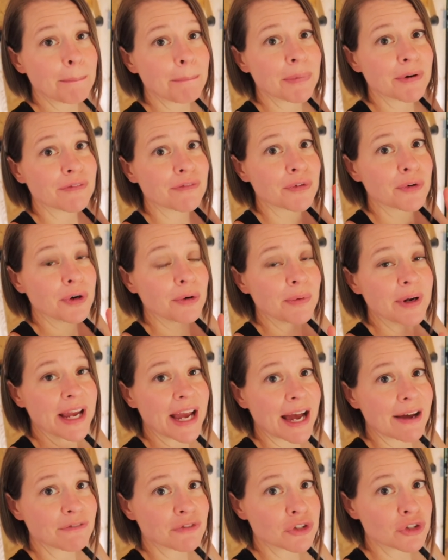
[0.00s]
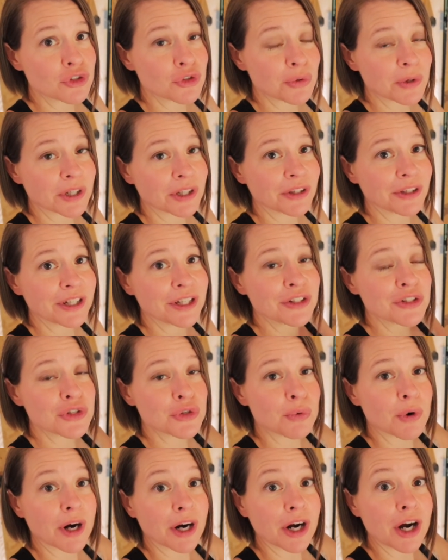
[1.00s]
before we have to drill
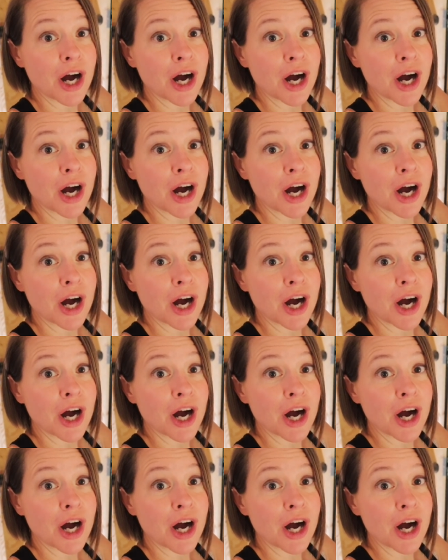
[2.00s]
into our